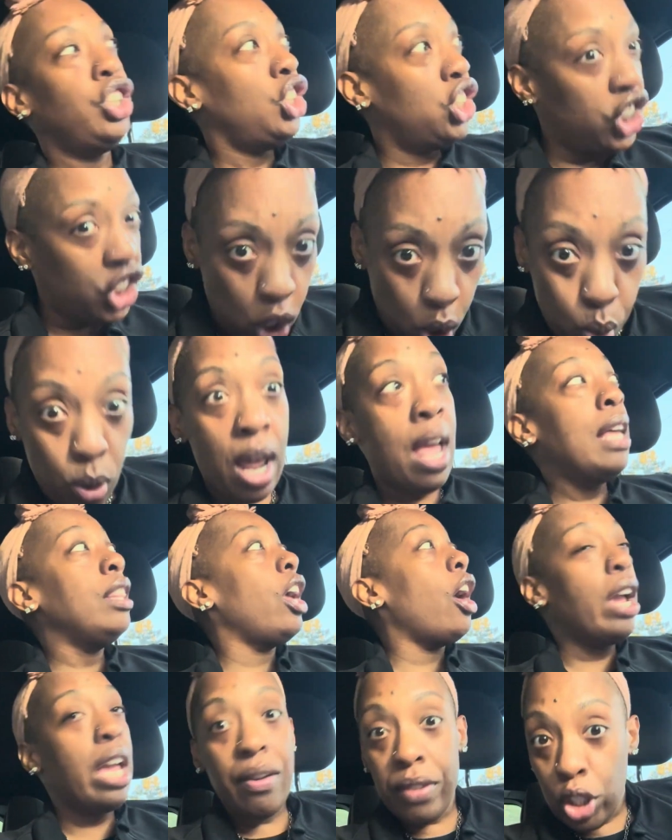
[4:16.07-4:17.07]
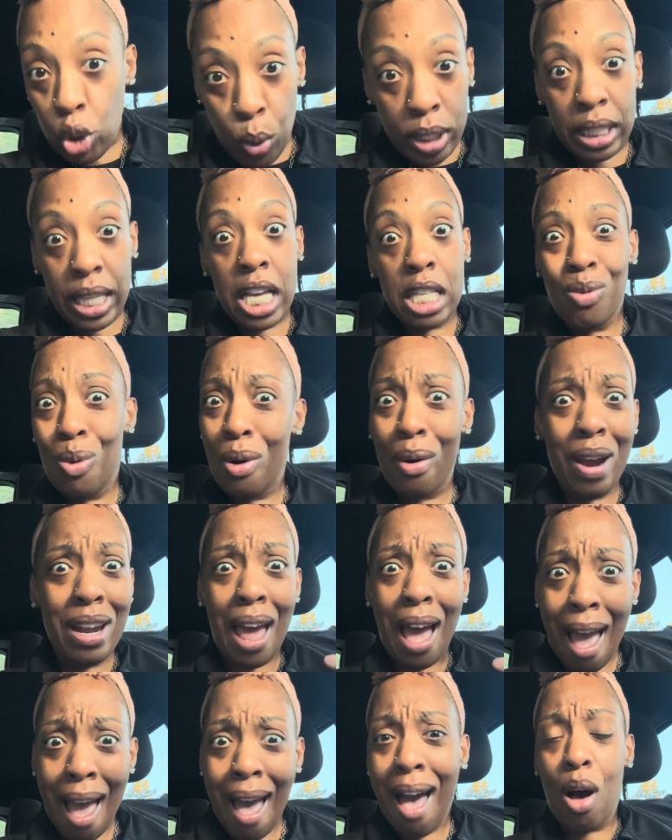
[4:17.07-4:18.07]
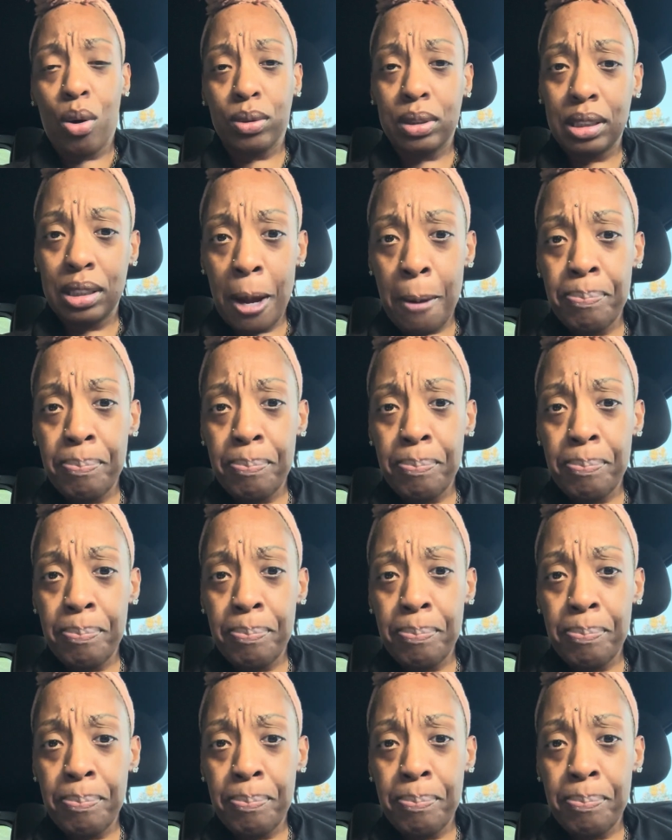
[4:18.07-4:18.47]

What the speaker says: Shoot, they're even doing things when we're in the house.